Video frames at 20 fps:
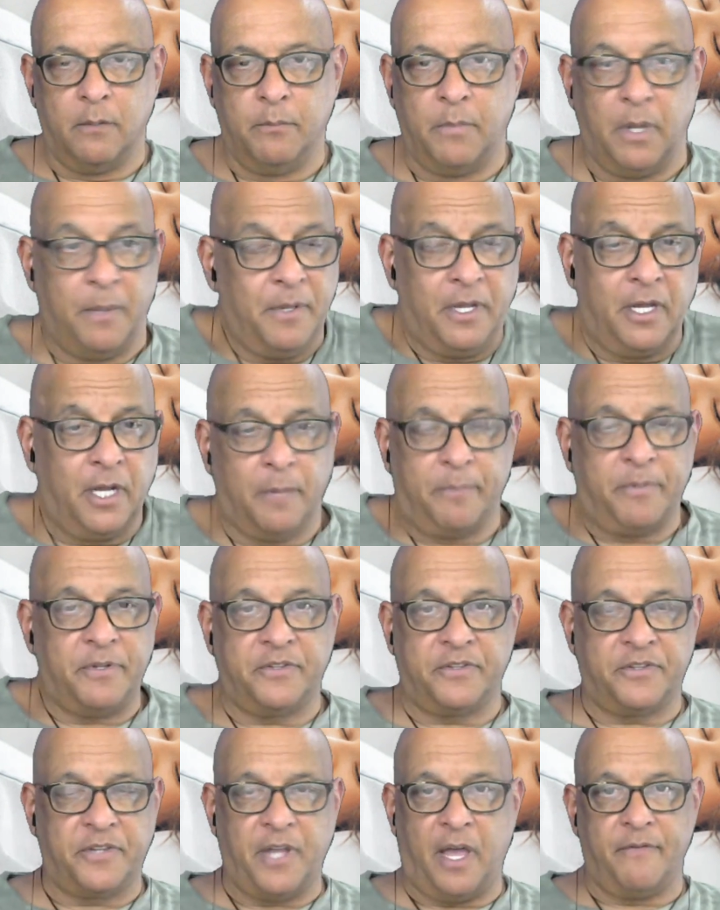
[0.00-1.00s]
maybe get up at
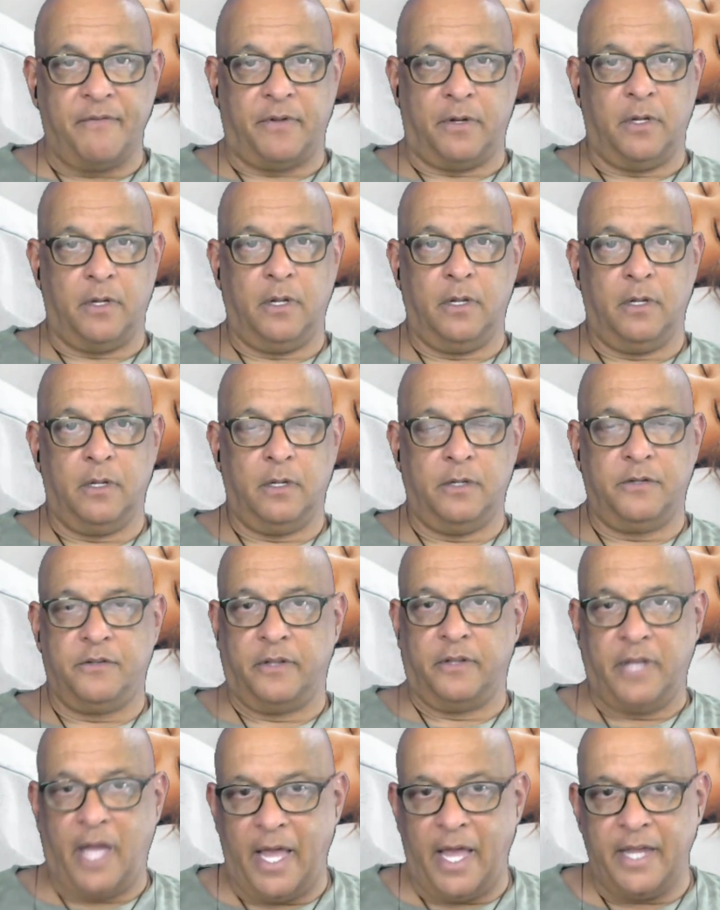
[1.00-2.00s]
7. It's
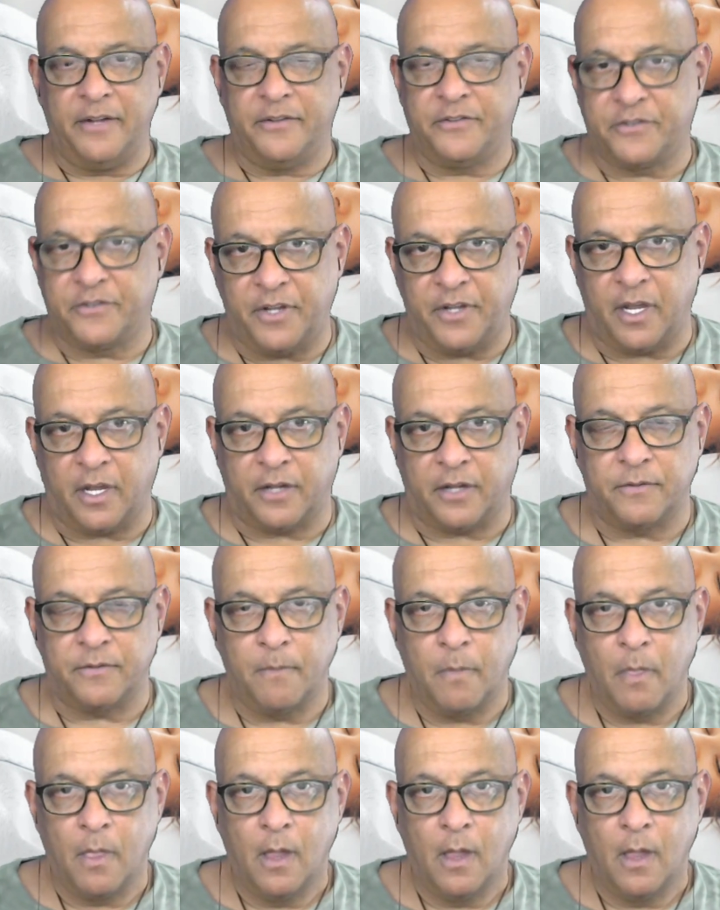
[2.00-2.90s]
light at 6.